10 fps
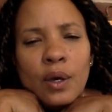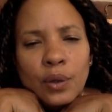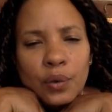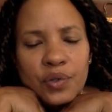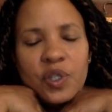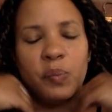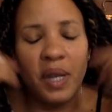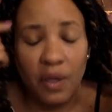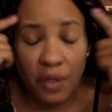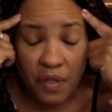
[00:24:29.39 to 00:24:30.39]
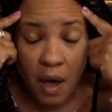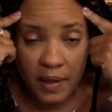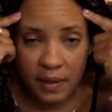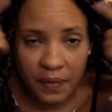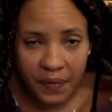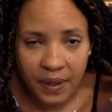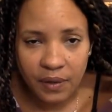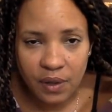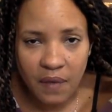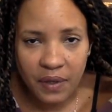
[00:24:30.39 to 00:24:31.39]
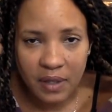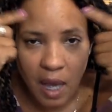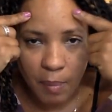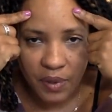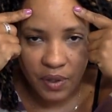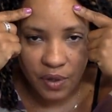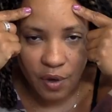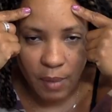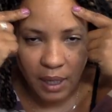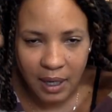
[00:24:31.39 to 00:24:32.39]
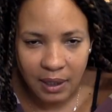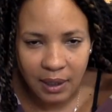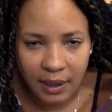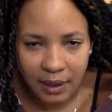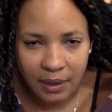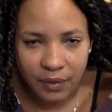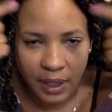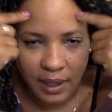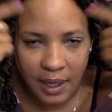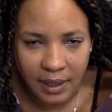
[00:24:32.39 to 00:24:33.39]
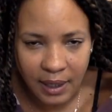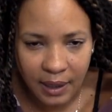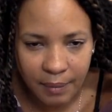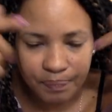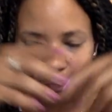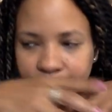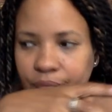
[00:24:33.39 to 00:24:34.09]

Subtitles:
you're just spitting thoughts and things off the top of the dome. I kind of like it, right? I get it.